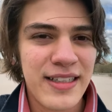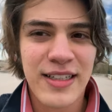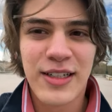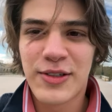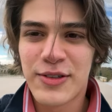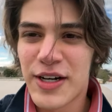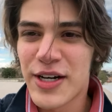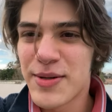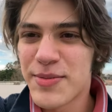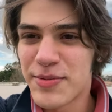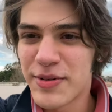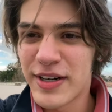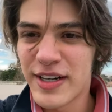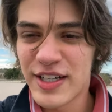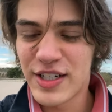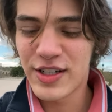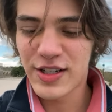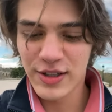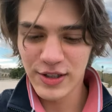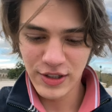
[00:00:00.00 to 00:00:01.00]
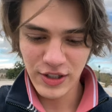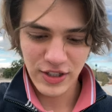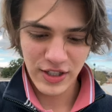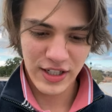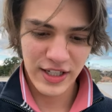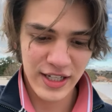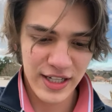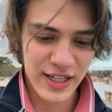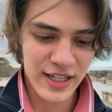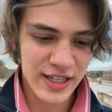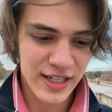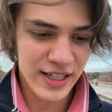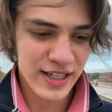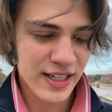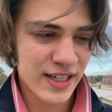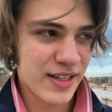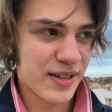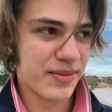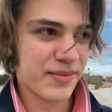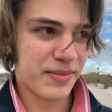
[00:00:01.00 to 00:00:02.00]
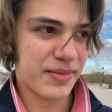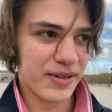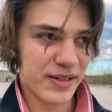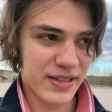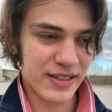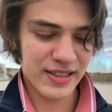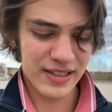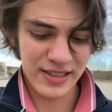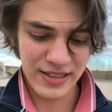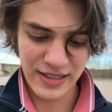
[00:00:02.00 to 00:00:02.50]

Great British look, but